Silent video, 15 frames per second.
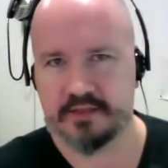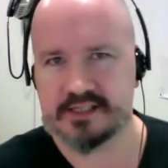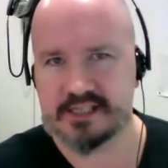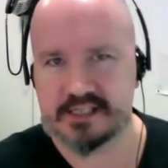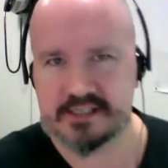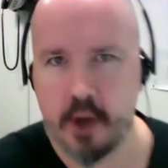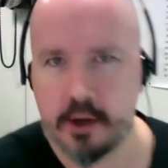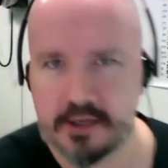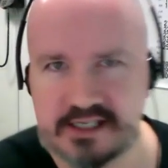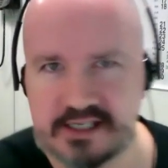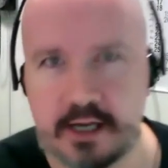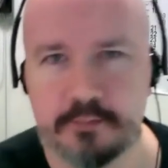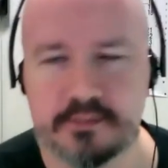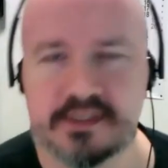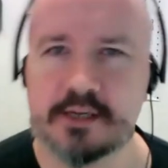This is not
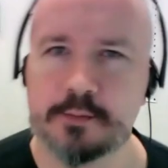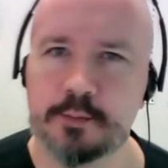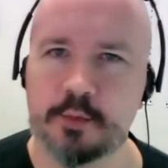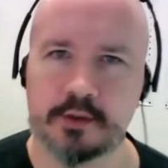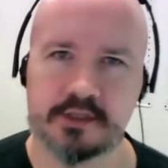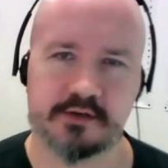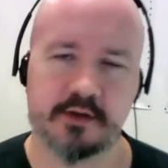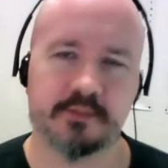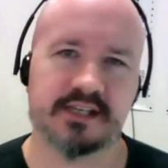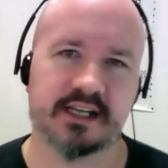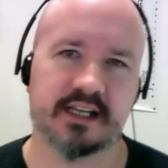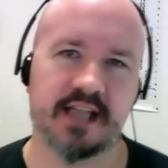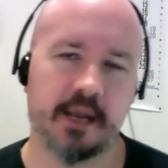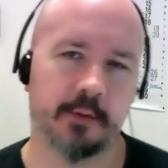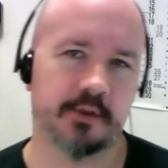some simple
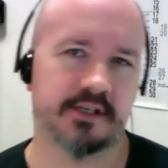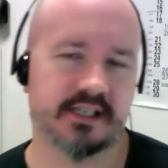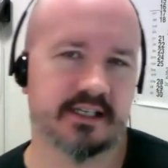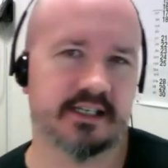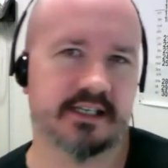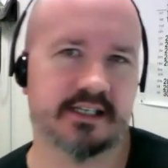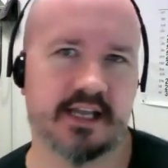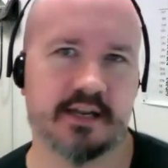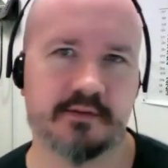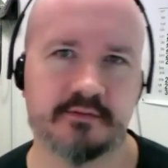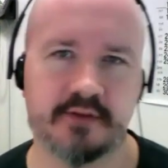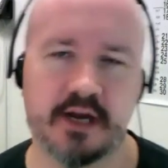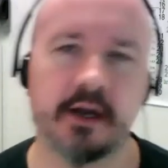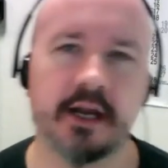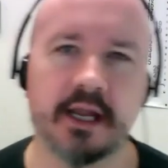scripting language. This is a
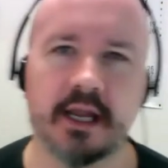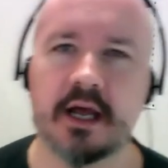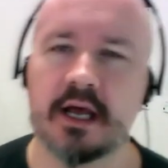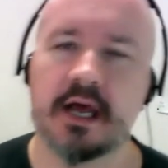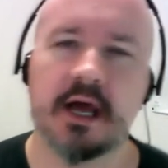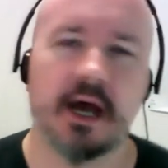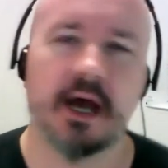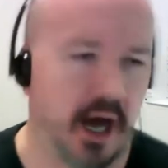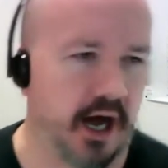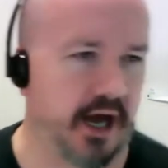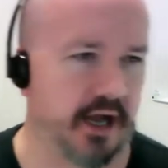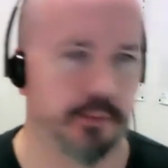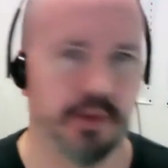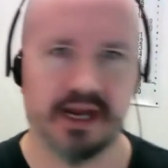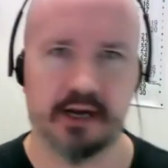very
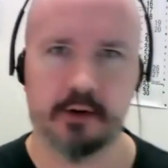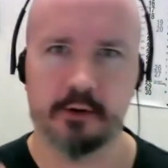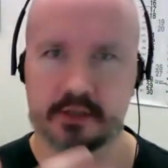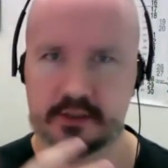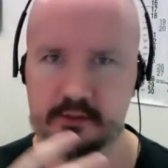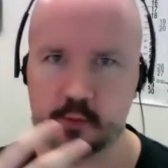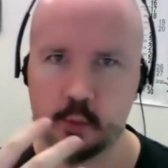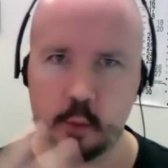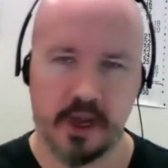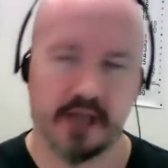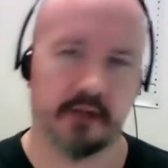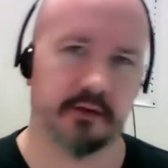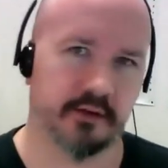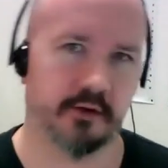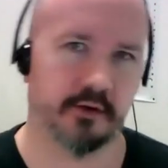high-powered,
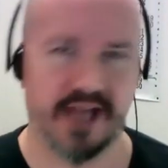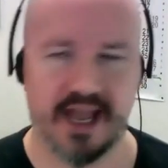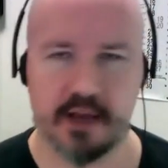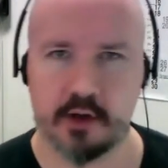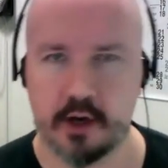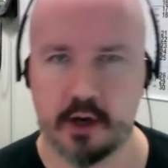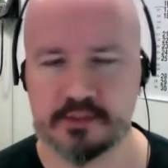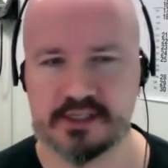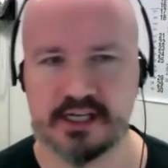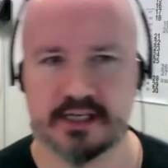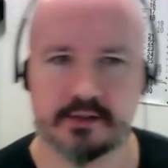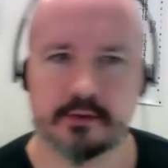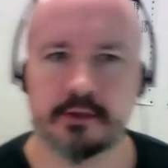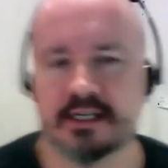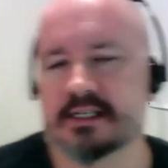well-thought-out,
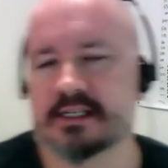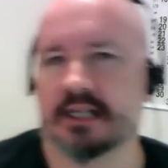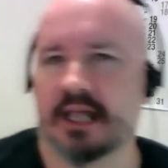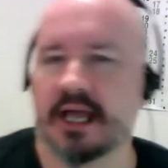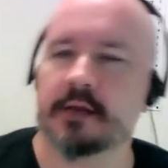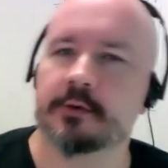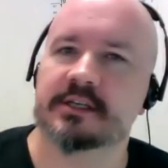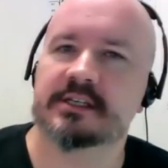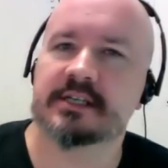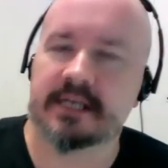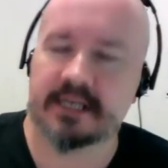object-oriented language.